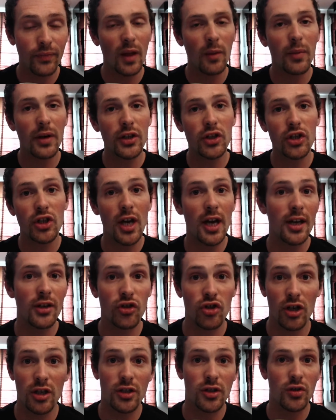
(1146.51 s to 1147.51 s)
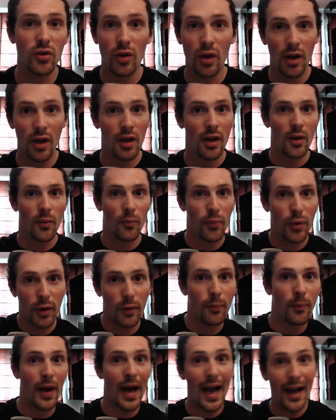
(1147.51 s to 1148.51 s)
But she had just to
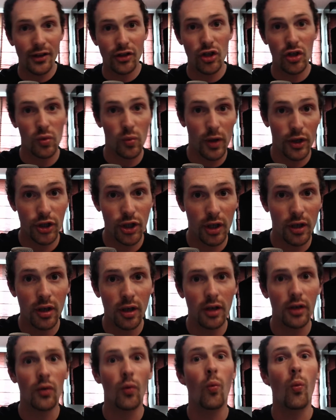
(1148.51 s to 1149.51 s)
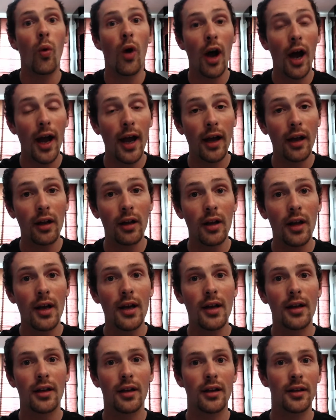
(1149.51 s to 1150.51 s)
put patches where she could while
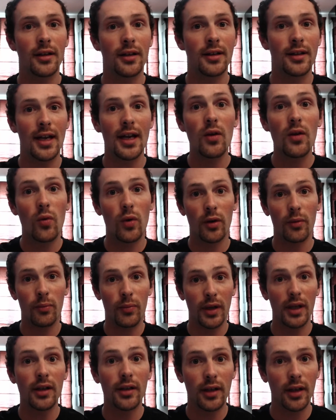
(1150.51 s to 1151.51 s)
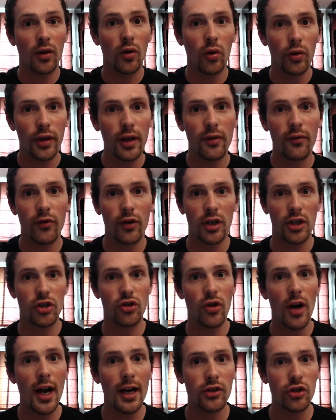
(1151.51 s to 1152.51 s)
they were building all the
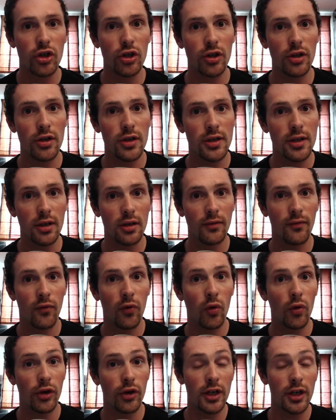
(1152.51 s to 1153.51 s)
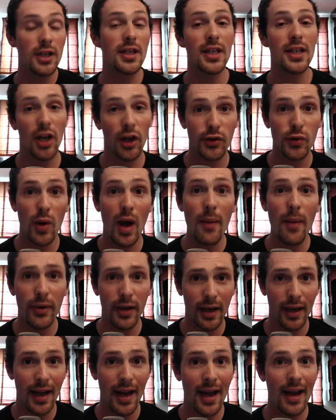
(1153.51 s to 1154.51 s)
infrastructures for this not to happen
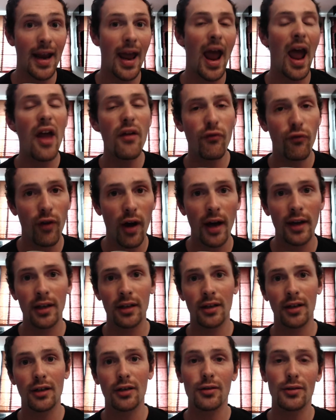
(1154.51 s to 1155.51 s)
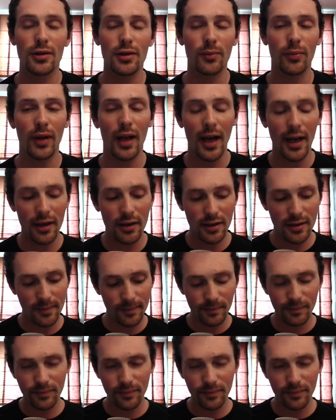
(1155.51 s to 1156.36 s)
again and finding the new suppliers.